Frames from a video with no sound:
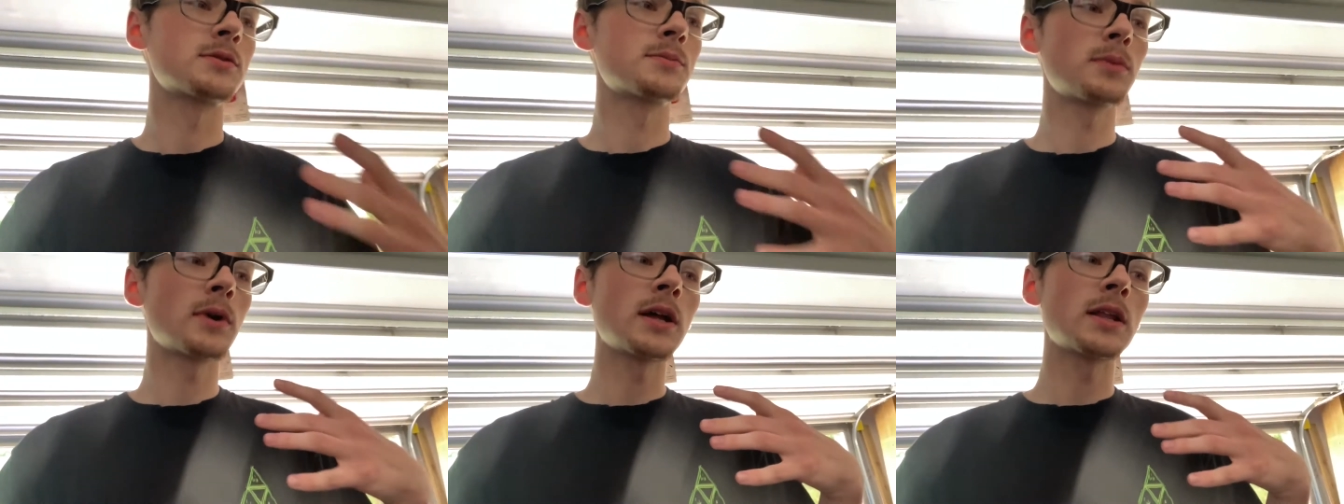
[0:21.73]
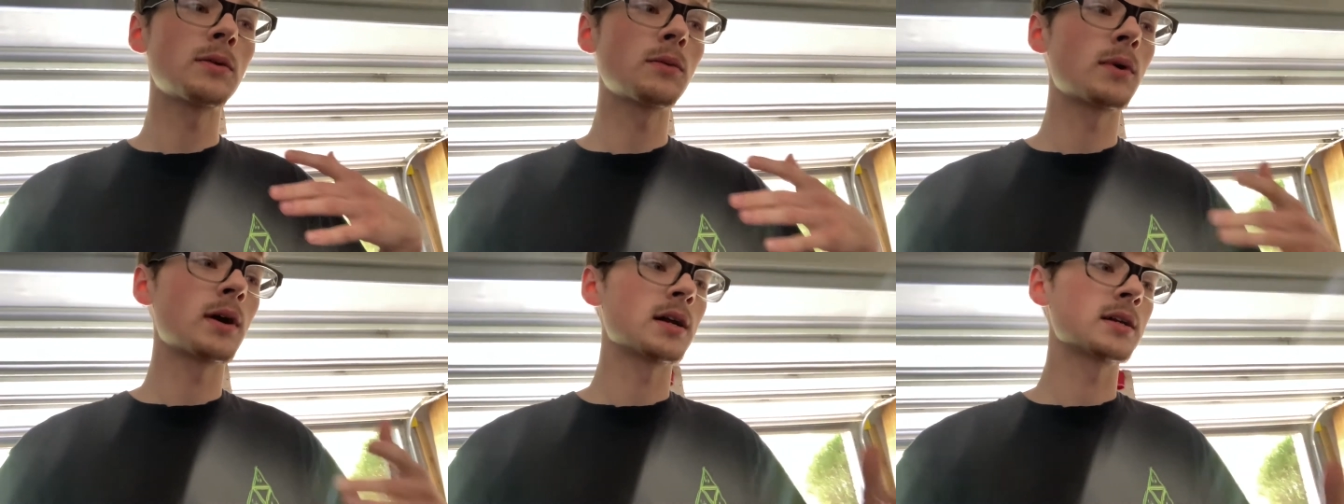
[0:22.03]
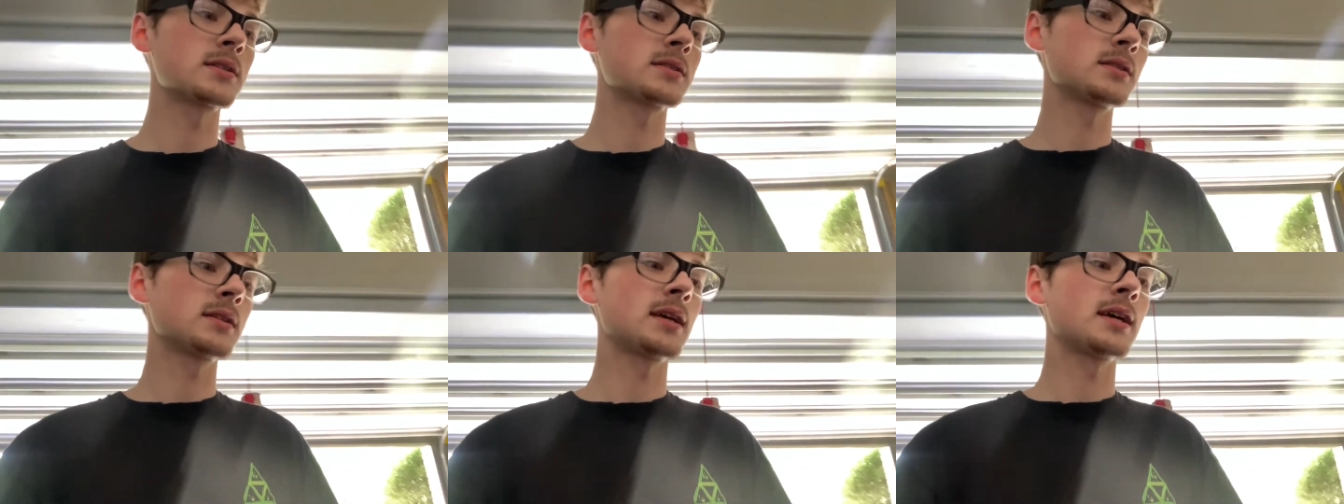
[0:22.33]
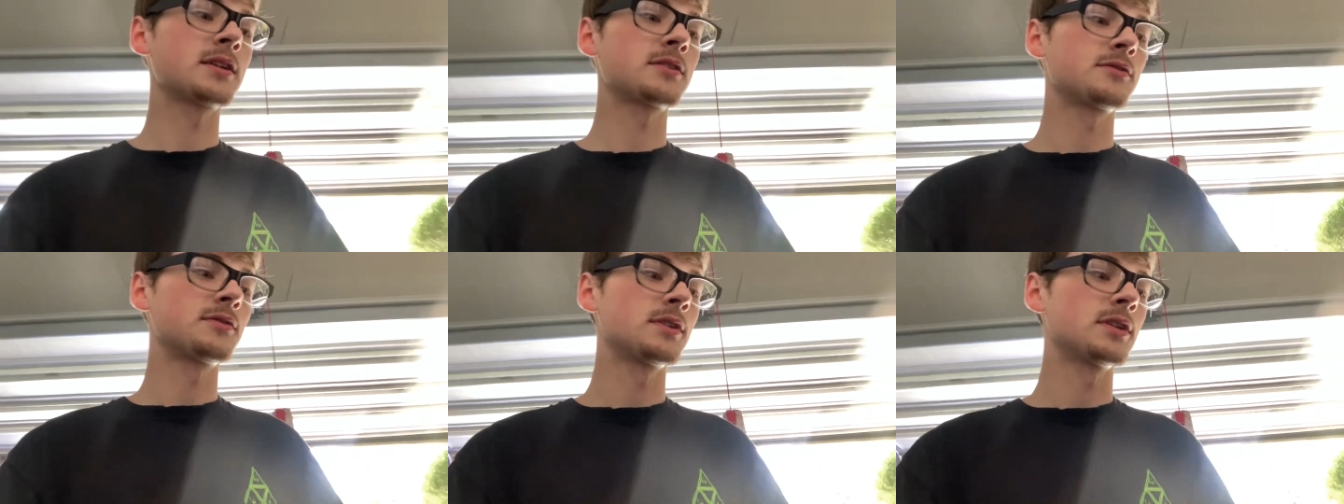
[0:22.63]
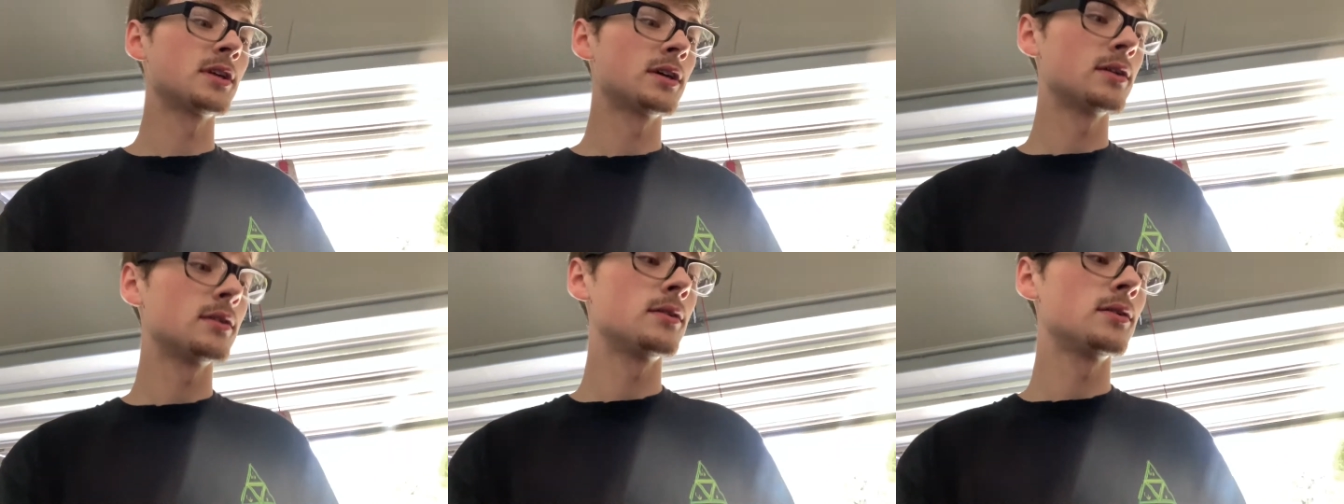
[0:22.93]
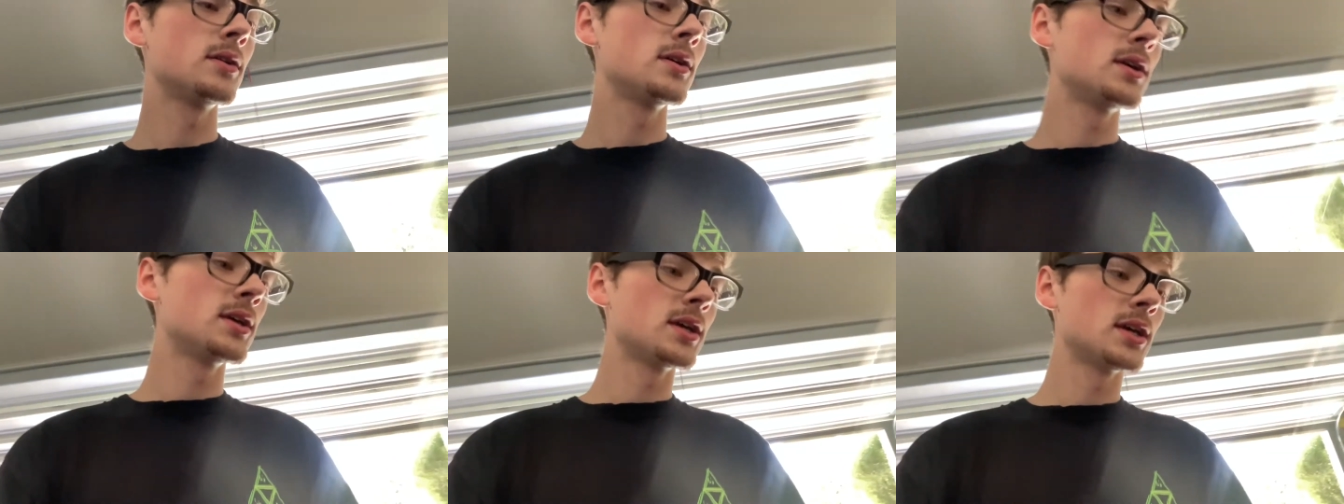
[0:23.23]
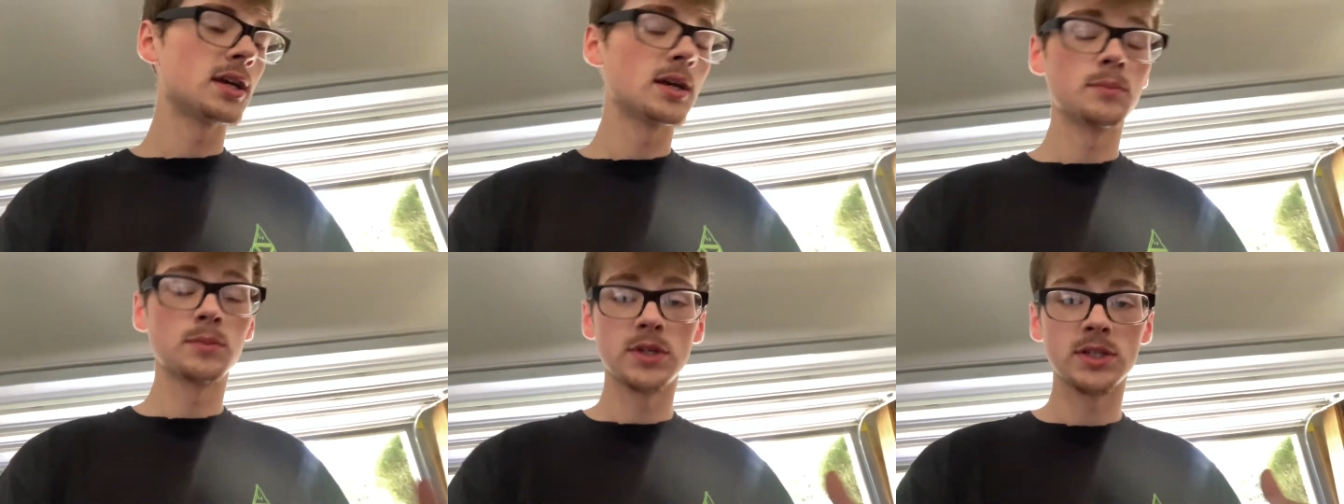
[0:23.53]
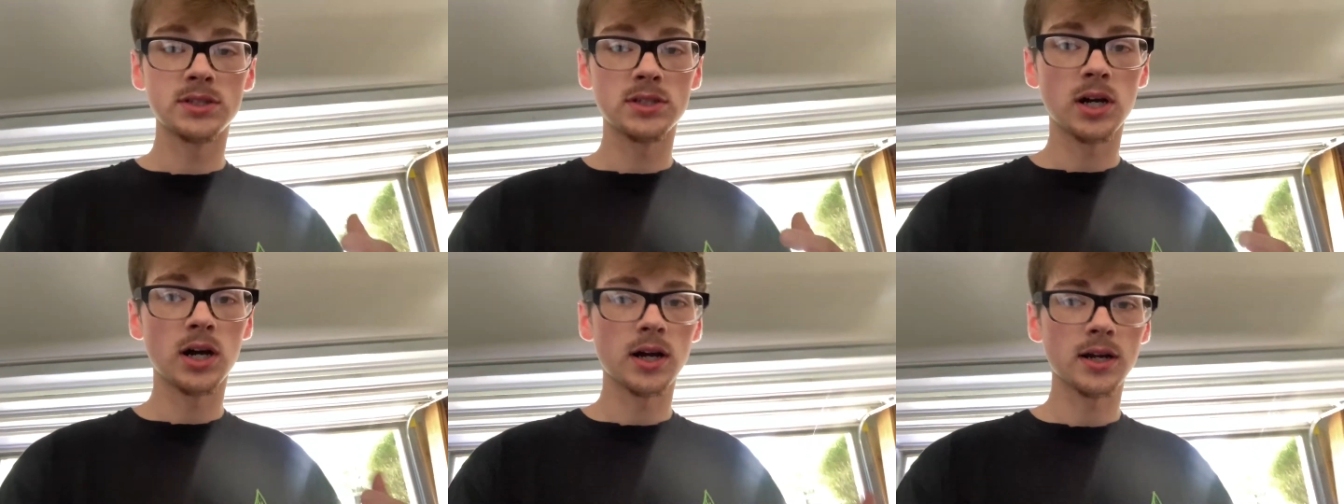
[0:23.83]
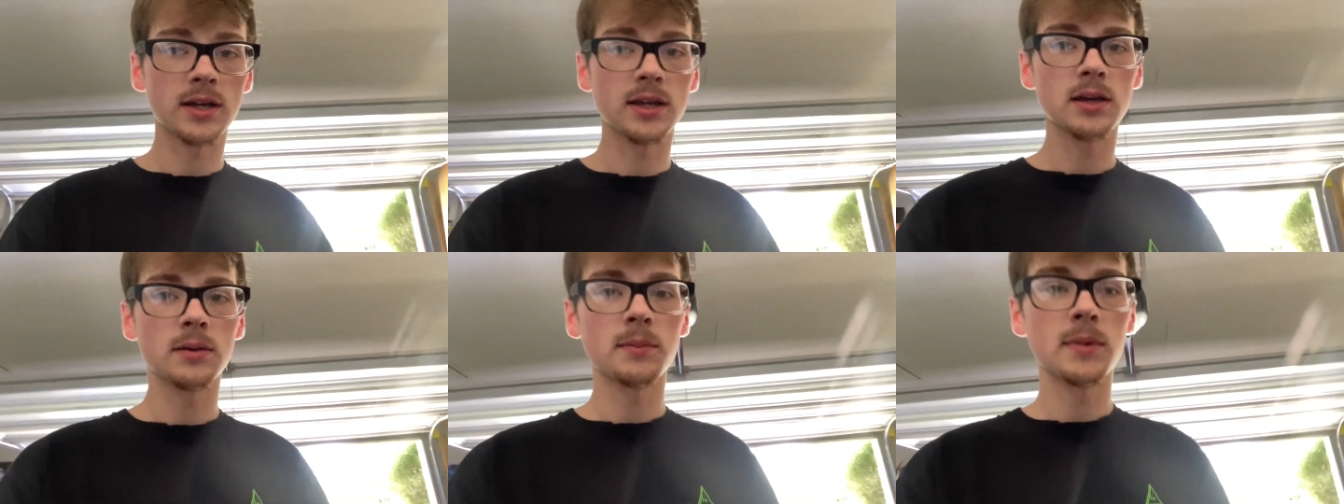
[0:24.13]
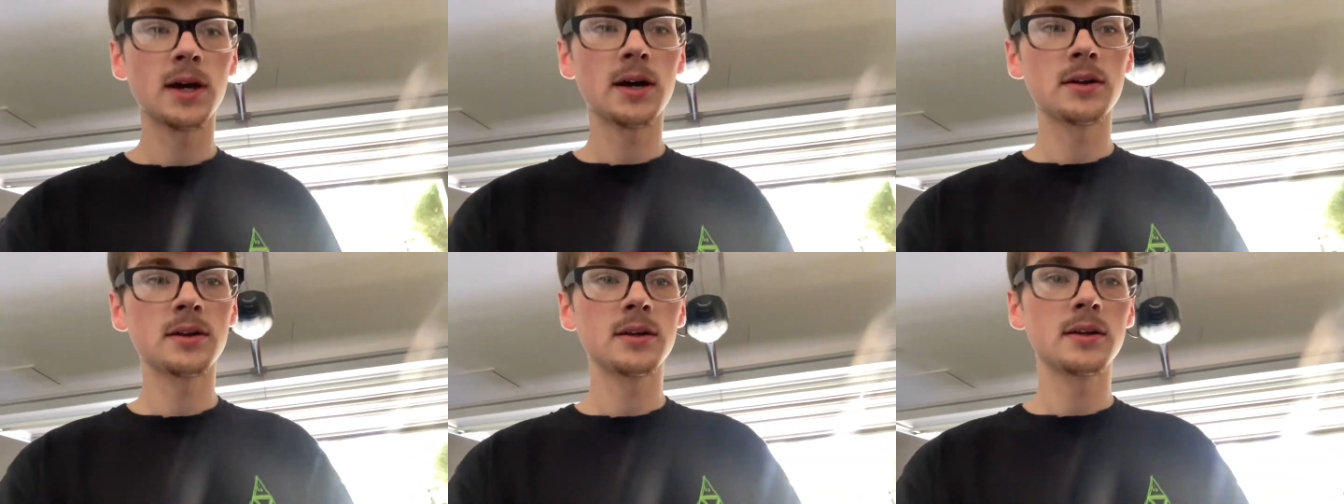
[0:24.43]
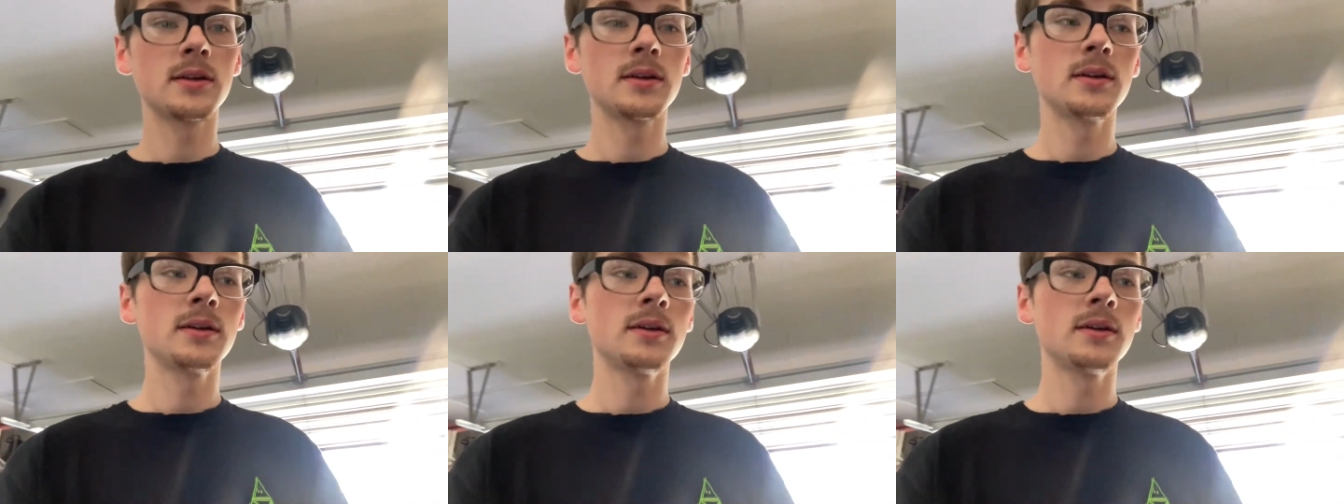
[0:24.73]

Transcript: probably watched the last video and me talking about it.